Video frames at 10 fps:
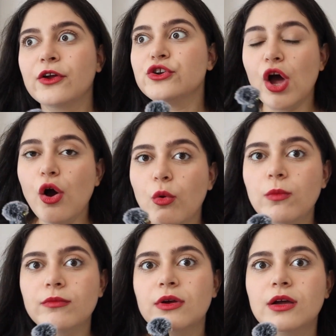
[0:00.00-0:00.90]
No.
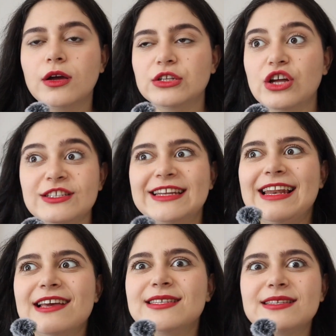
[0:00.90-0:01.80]
Not
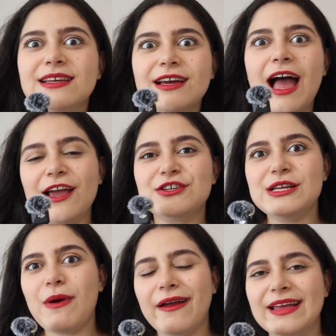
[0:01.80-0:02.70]
unless
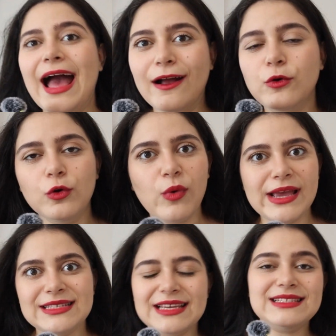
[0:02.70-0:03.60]
actually wearing ankle
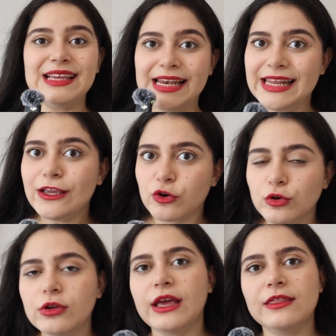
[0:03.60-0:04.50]
weights is
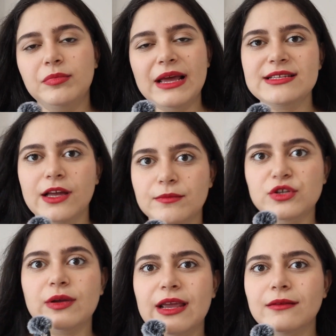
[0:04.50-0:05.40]
illegal in the place I'm
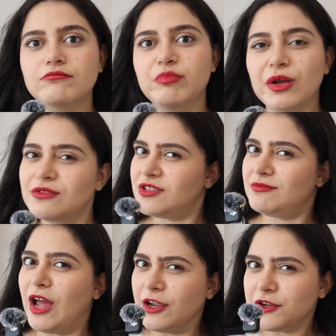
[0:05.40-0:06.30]
doing it, but
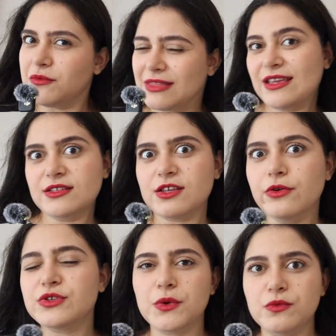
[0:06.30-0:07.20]
I don't think so, so